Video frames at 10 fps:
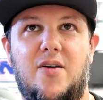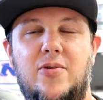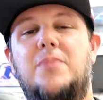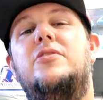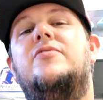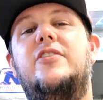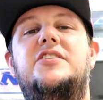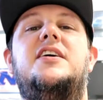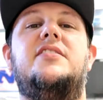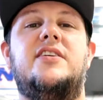when I put the
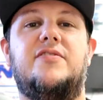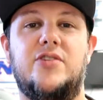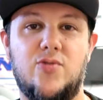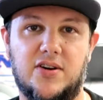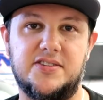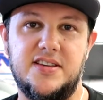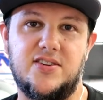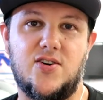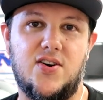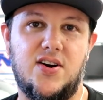footage out there for you all to see
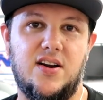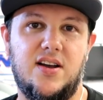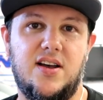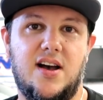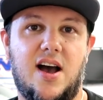the car,